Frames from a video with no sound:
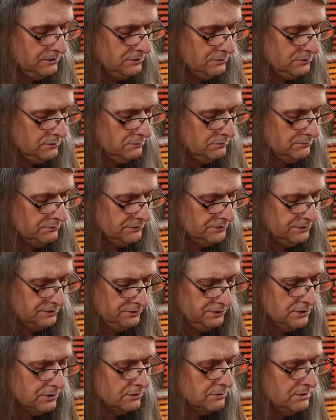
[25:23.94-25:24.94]
you,
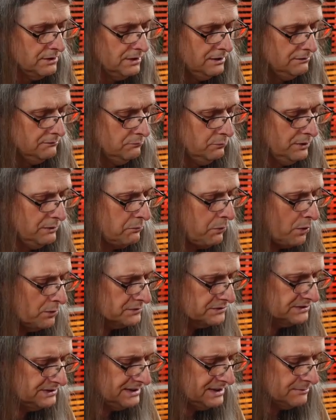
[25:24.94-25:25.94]
you know, we
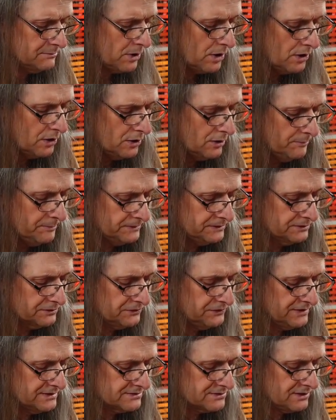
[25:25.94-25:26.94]
won't see them all, but
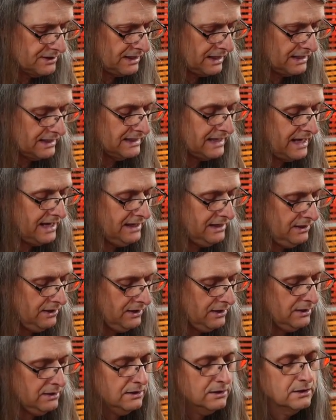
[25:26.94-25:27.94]
they're things like
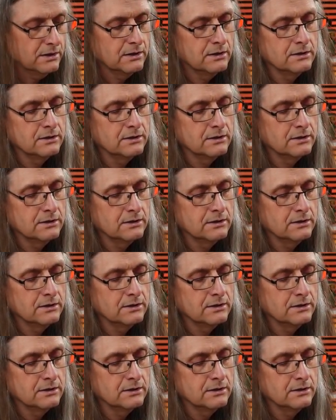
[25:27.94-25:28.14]
gaining